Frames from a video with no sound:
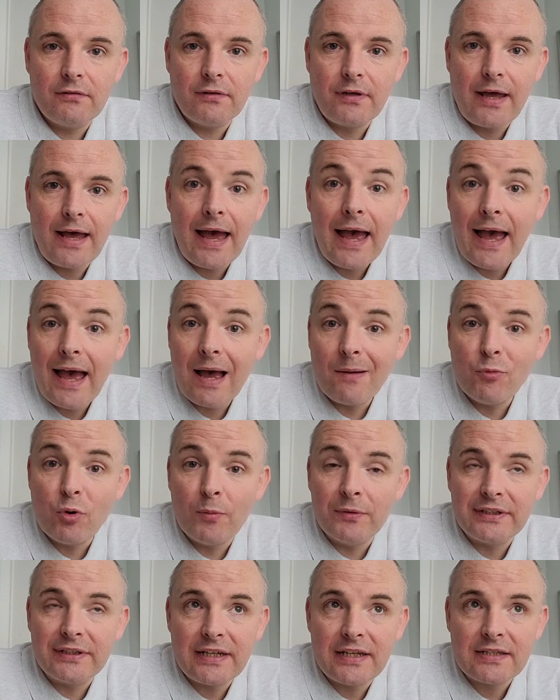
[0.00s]
aha
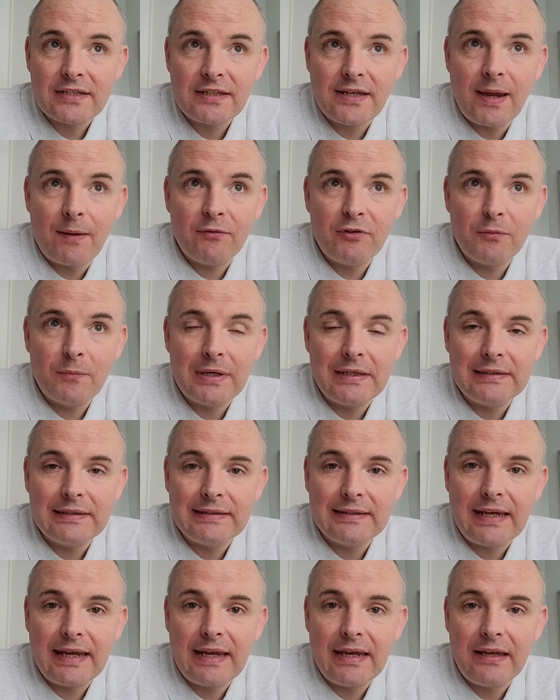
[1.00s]
moment, I guess, came to me
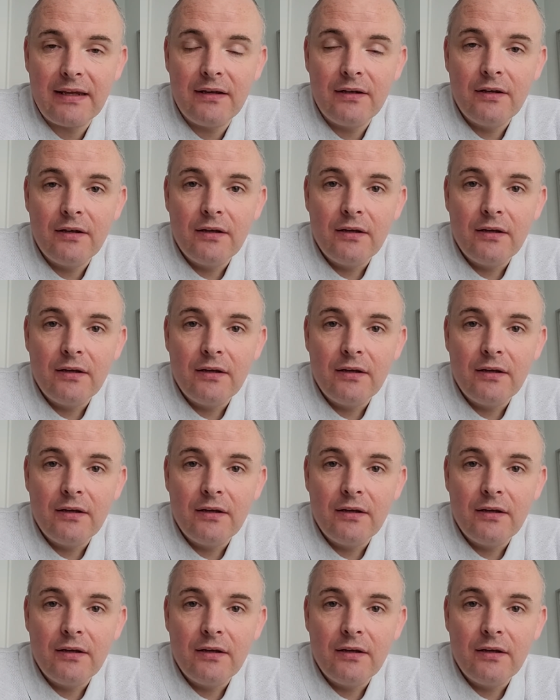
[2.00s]
today,